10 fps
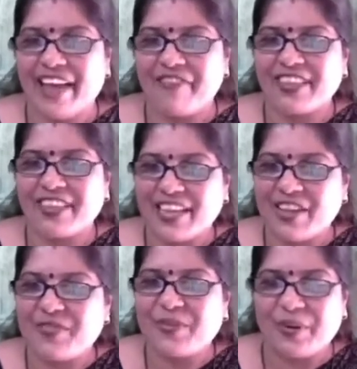everything
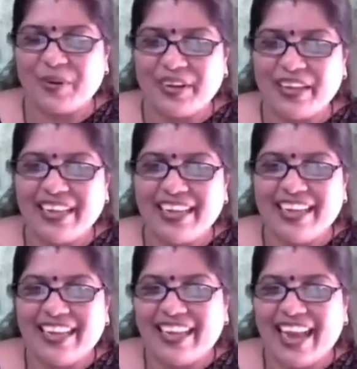is good.
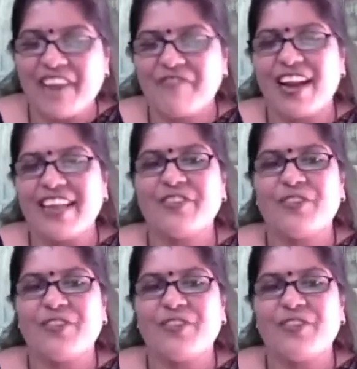Right, friends?